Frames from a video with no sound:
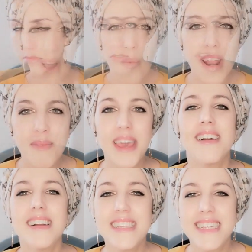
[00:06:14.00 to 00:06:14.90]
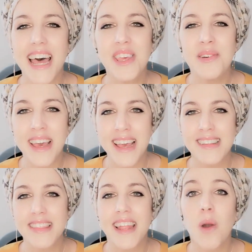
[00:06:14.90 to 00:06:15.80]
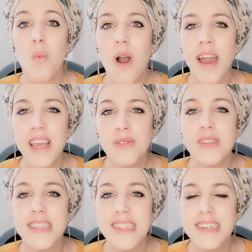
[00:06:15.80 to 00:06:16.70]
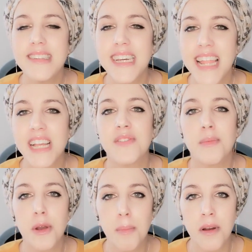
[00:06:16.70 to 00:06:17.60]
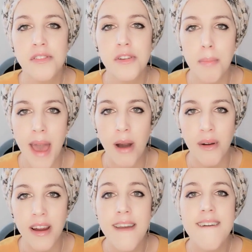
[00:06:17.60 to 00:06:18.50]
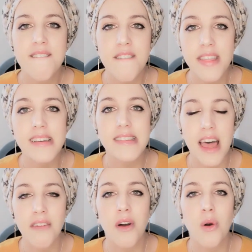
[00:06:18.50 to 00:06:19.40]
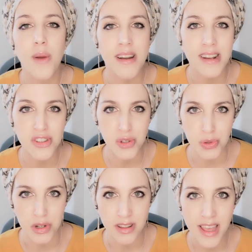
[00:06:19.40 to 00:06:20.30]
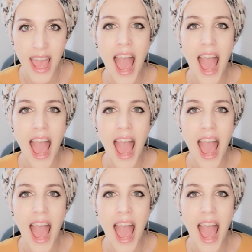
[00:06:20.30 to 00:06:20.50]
What I'm here to tell you is that I want you to disconnect from your personal power for this self-awareness tool.